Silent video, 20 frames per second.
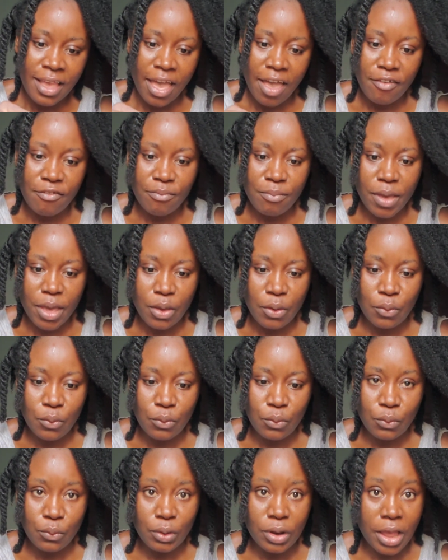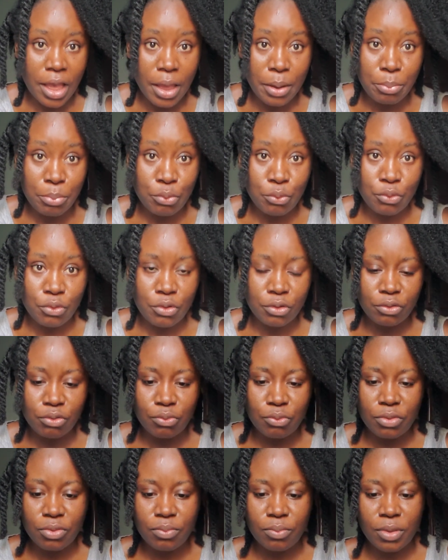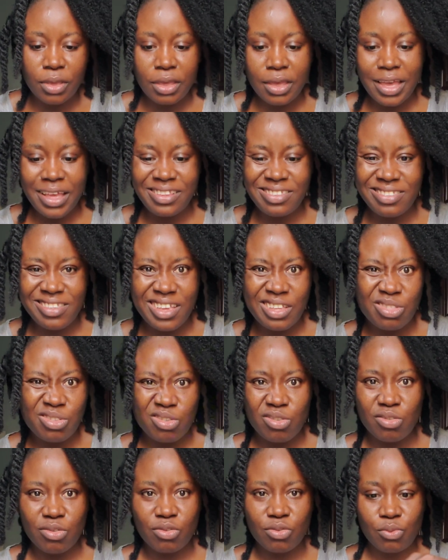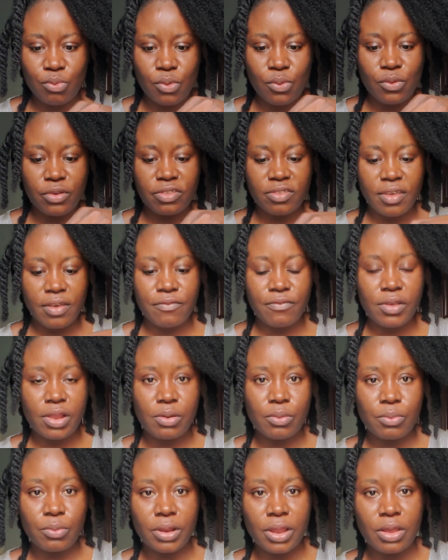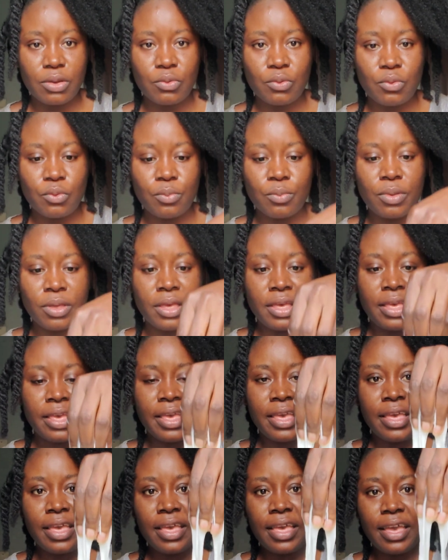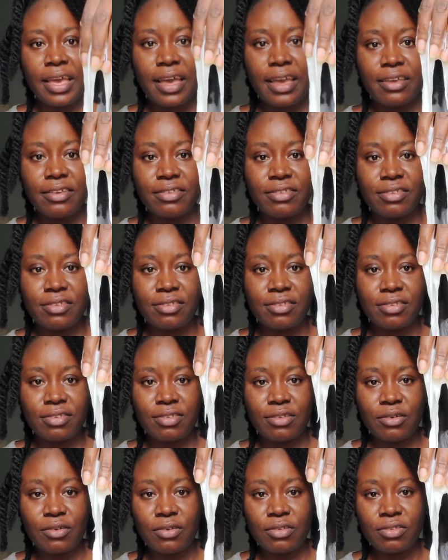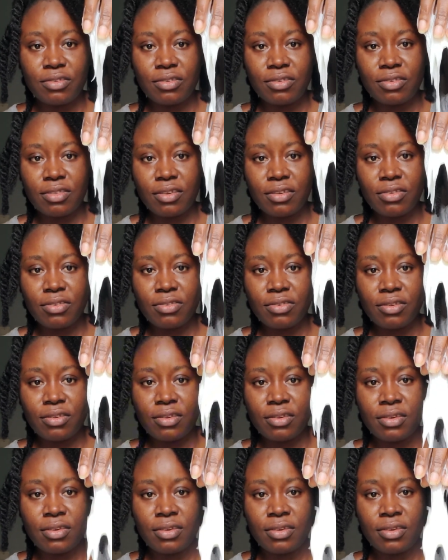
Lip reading: have my own product with me. I decided to use what was available at home. Guys, this is the consistency.